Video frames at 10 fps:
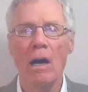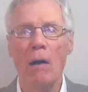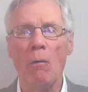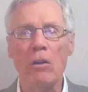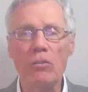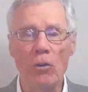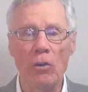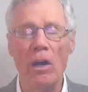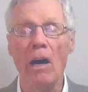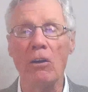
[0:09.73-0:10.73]
I want to show
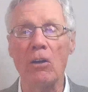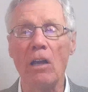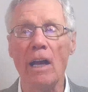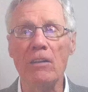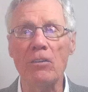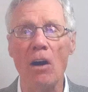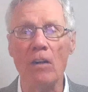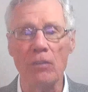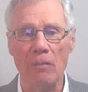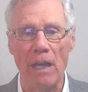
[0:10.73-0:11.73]
you how your client's
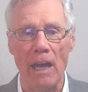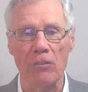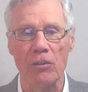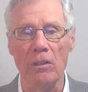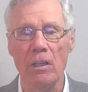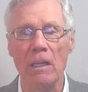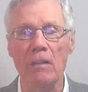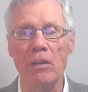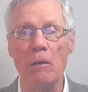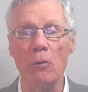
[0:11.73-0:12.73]
cost of inaction
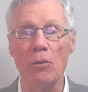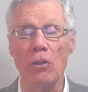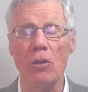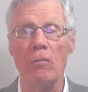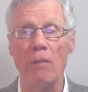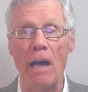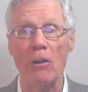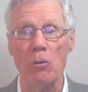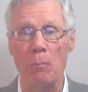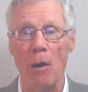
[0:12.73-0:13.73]
is equal to your
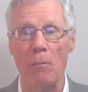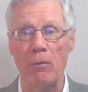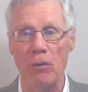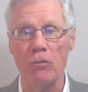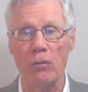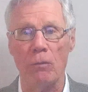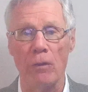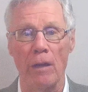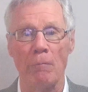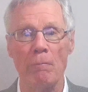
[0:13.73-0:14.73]
value proposition for them.